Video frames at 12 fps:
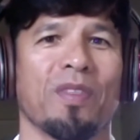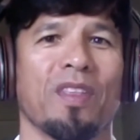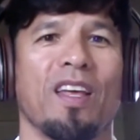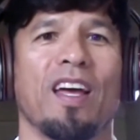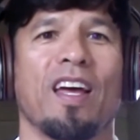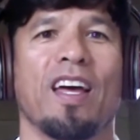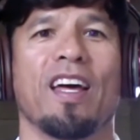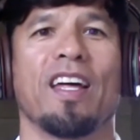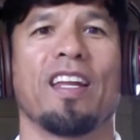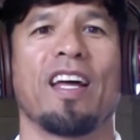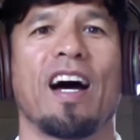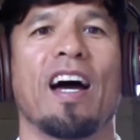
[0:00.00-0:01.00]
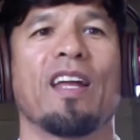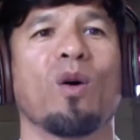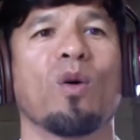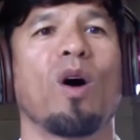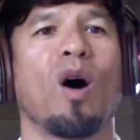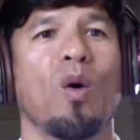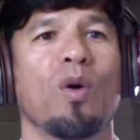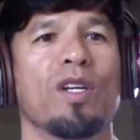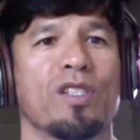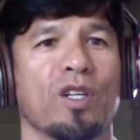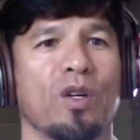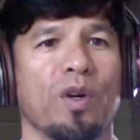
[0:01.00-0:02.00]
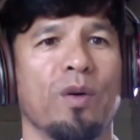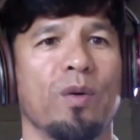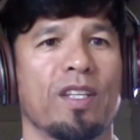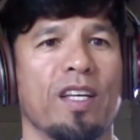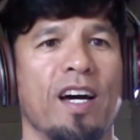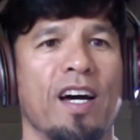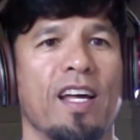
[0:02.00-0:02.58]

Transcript: And I don't always agree with that.